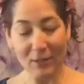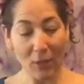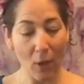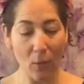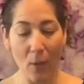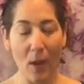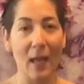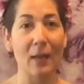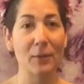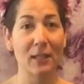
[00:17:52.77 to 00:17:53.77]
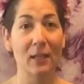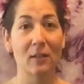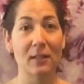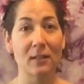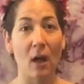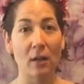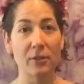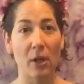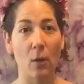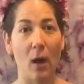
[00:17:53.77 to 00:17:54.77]
So it was a
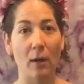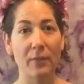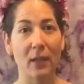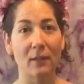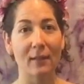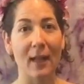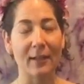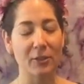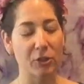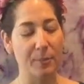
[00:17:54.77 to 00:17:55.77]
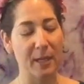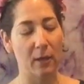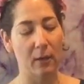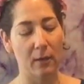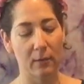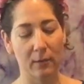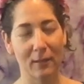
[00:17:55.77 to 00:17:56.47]
glissando on the glockenspiel